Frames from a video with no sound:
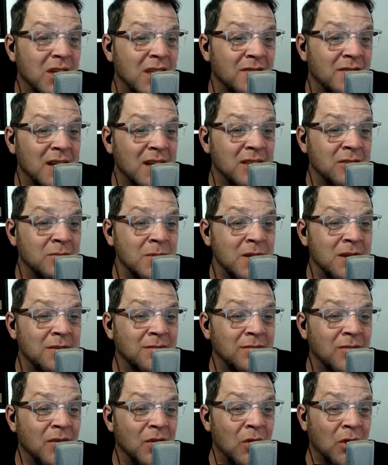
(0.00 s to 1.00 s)

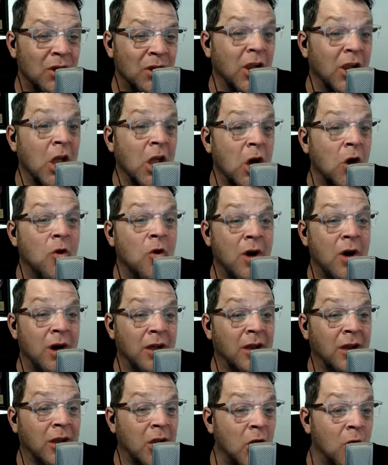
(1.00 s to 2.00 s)
investment or a
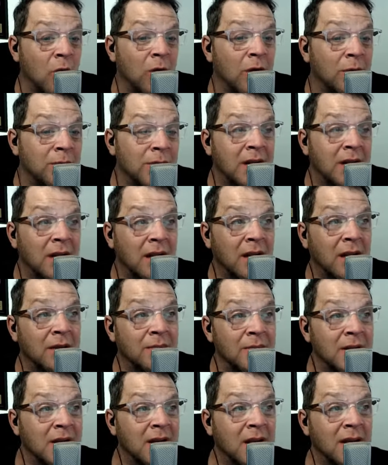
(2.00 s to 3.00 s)
lower
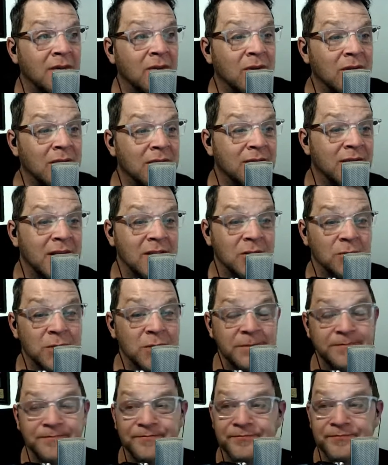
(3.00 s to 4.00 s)
mid-level
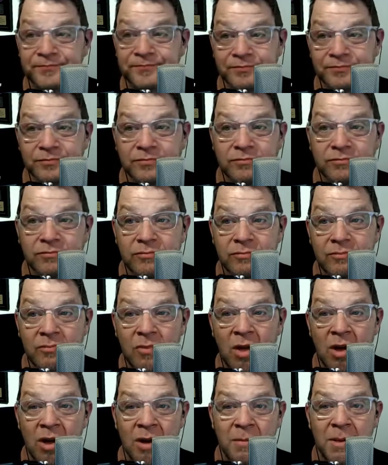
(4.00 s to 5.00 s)
investment
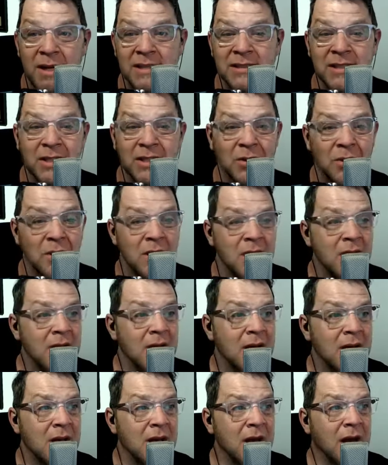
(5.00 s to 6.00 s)
on a bicycle.
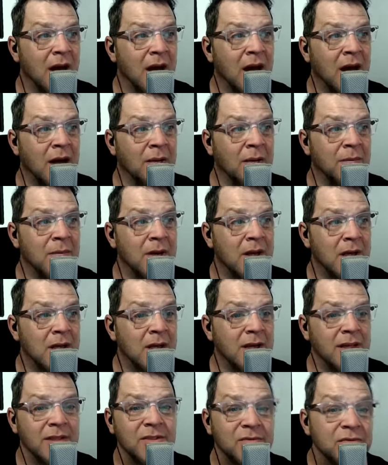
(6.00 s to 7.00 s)

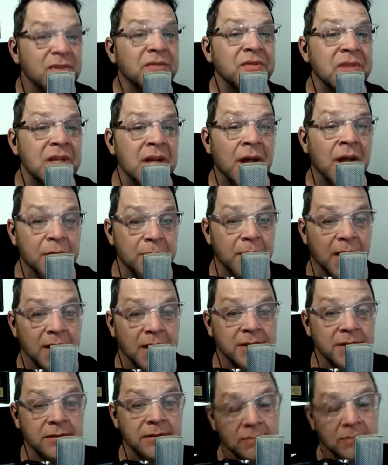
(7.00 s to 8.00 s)
It's
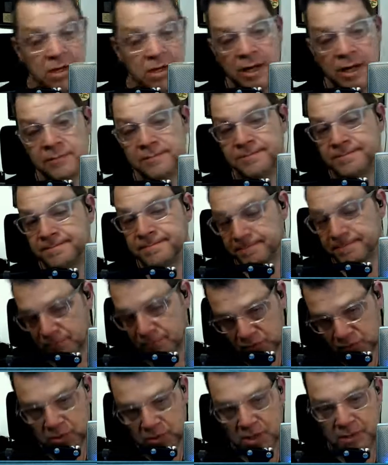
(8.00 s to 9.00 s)
$1,500. Okay.
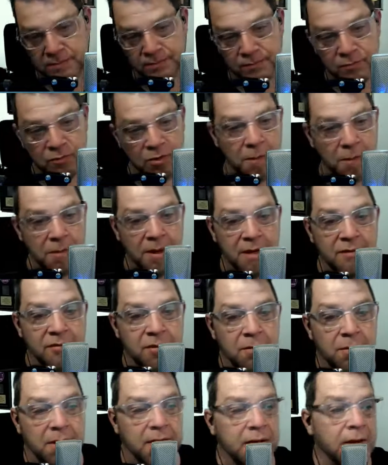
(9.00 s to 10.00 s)
That's what I
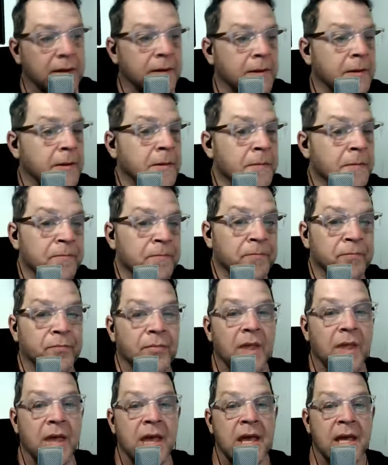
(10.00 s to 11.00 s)
paid for the bike.
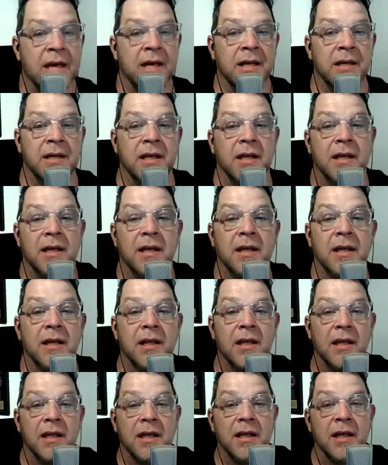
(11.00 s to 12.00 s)
And
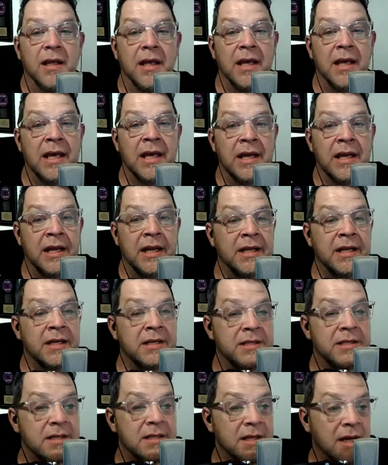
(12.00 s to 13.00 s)
it
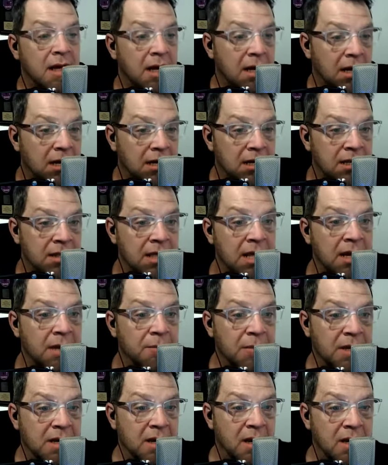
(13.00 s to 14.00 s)
is
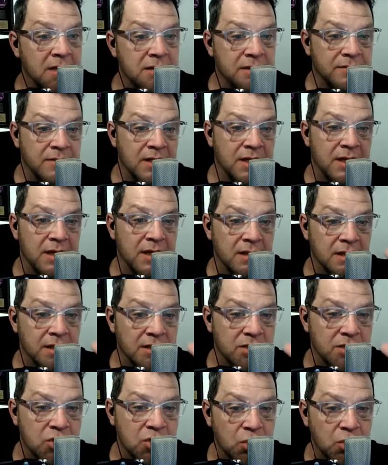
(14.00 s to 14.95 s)
then because of the